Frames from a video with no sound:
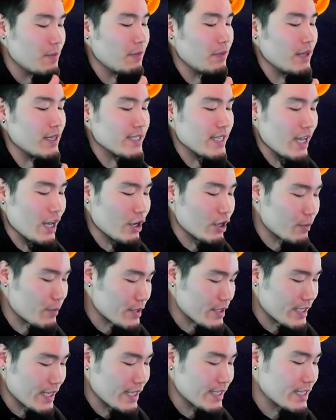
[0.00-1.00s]
plus
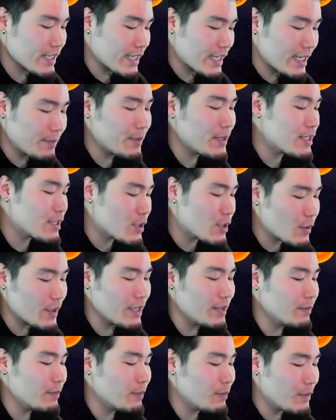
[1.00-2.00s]
100%, key plus
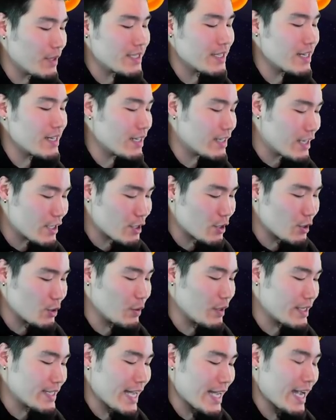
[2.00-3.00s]
3, plus an additional
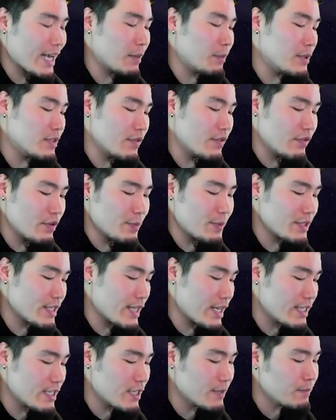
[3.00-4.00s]
attack plus
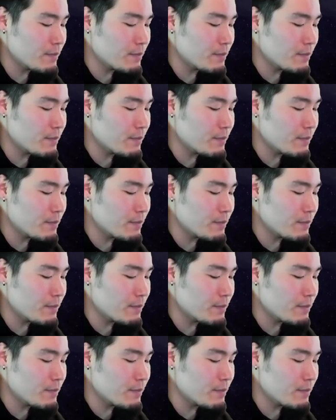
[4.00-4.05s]
50%